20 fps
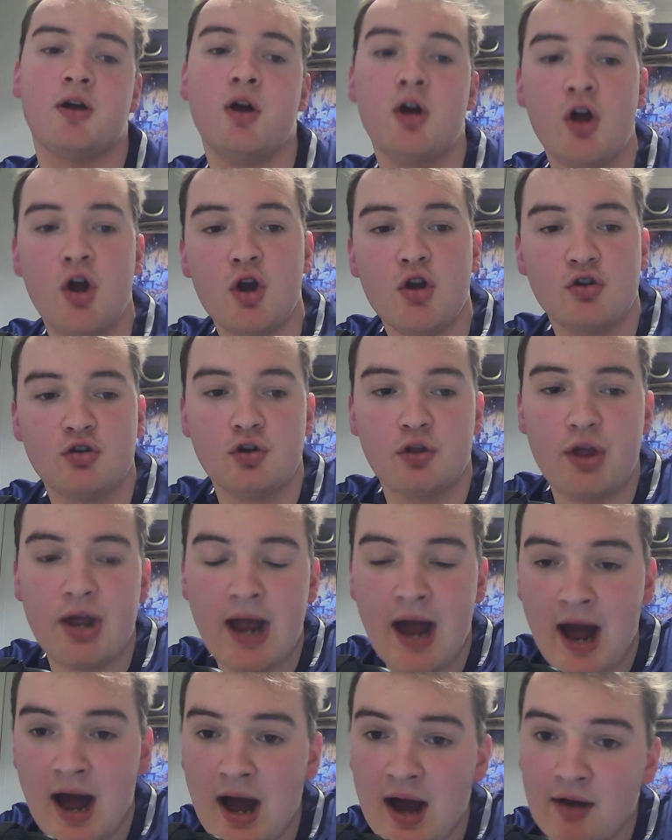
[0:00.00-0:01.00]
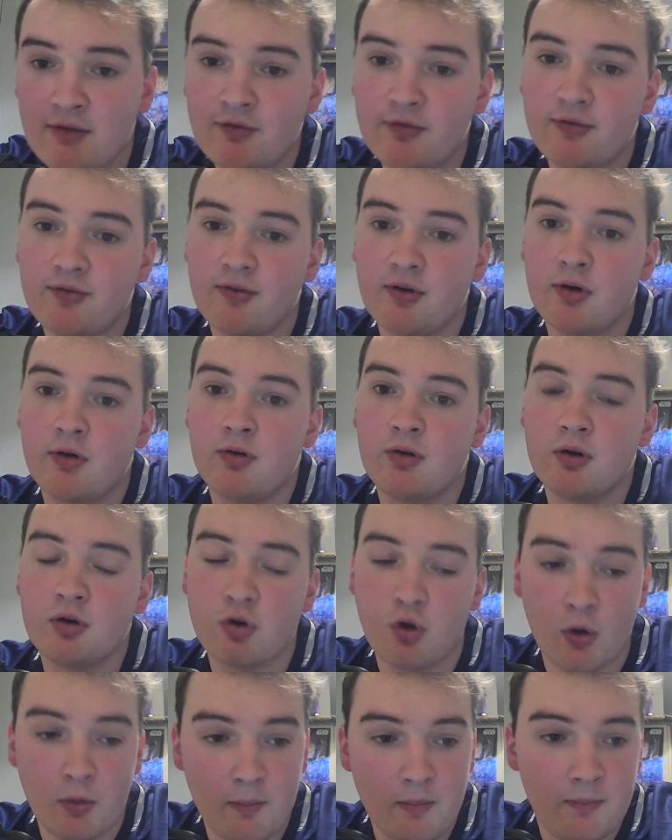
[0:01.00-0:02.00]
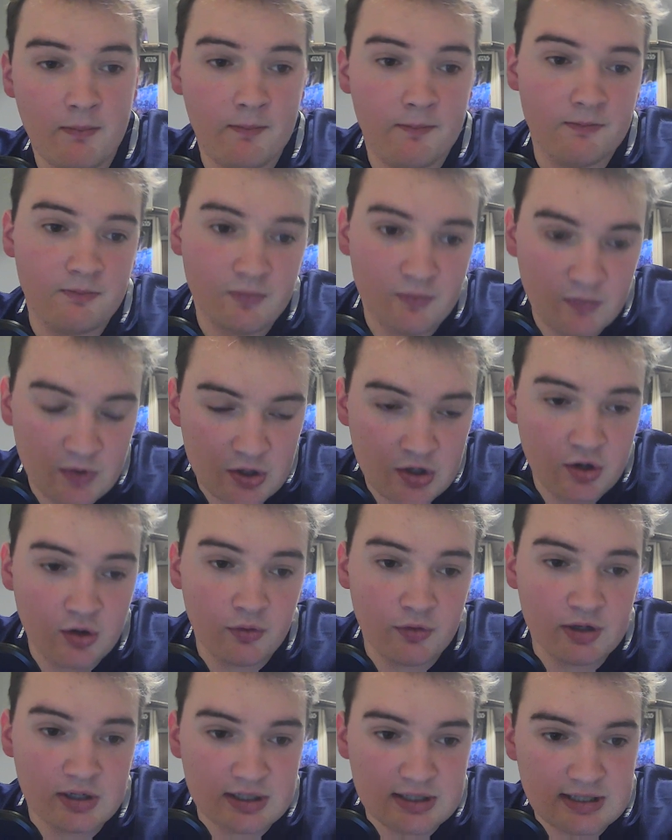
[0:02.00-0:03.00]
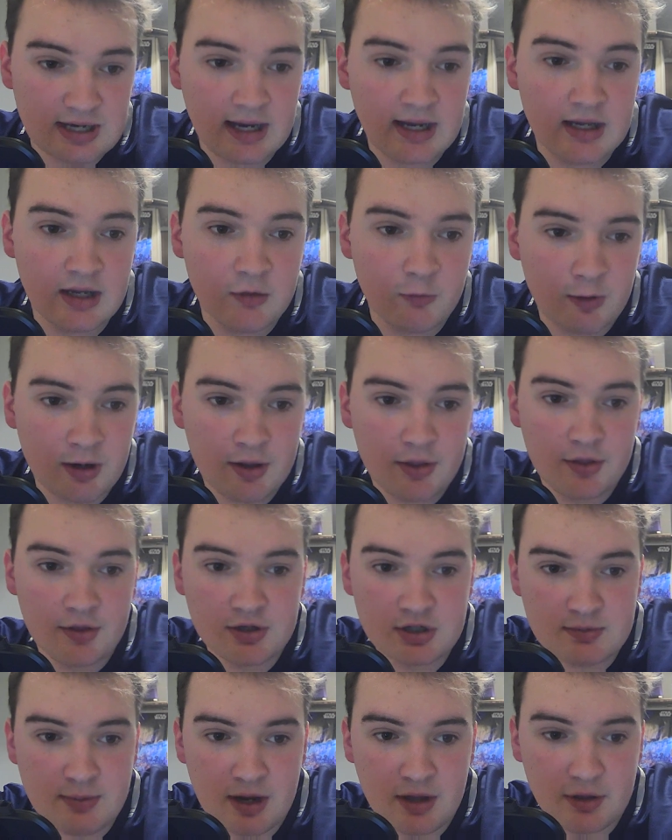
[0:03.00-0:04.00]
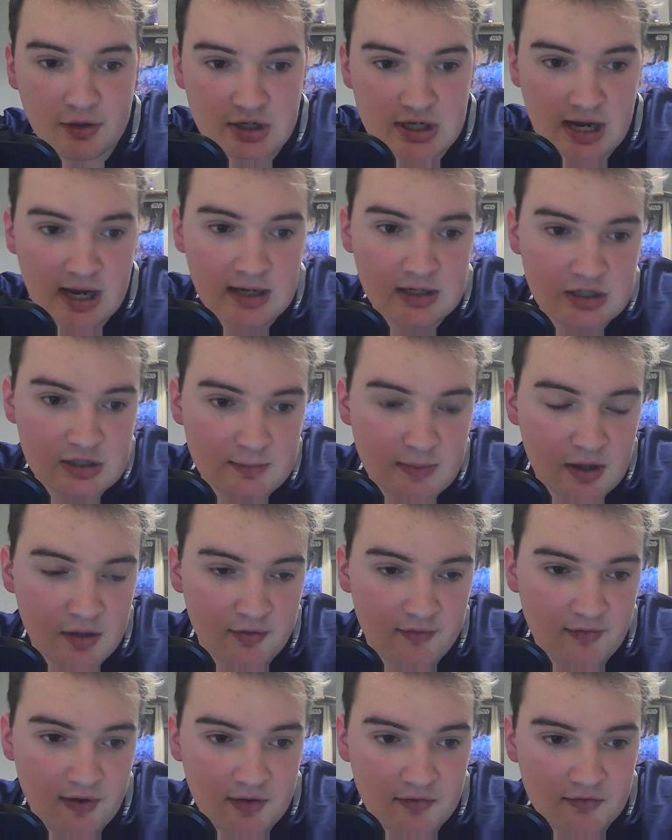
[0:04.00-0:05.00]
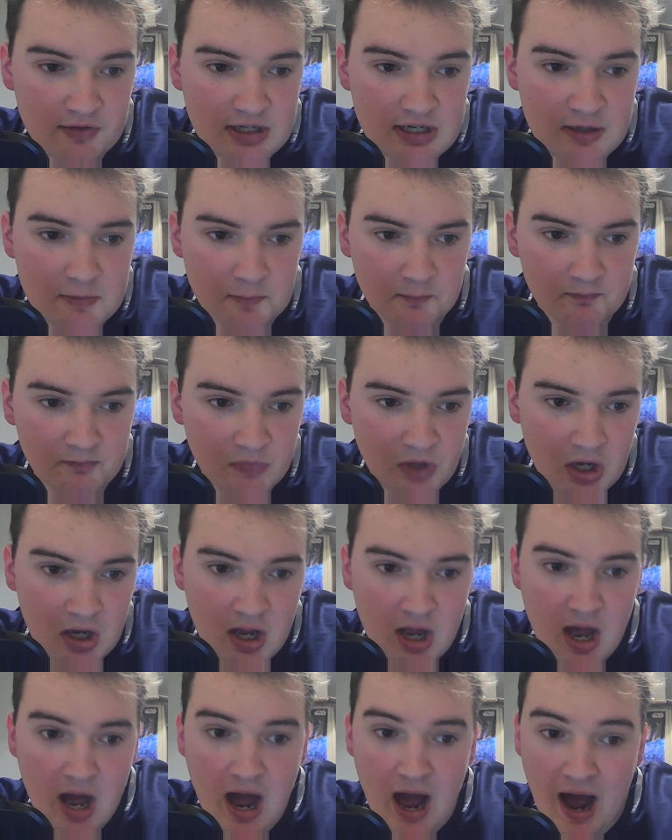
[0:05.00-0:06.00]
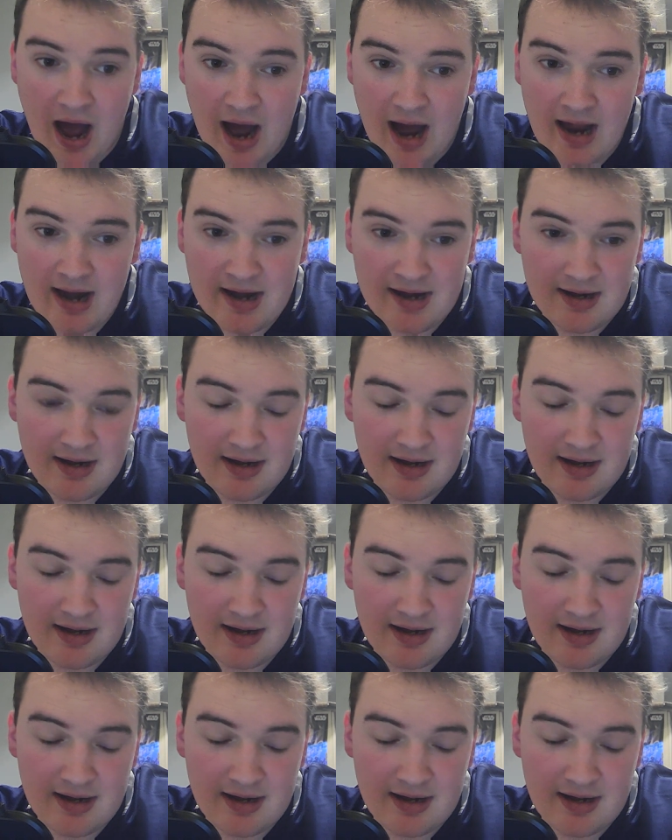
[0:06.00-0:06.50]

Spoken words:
So they have gone, they're sticking with the Smith 10, Smith 15. And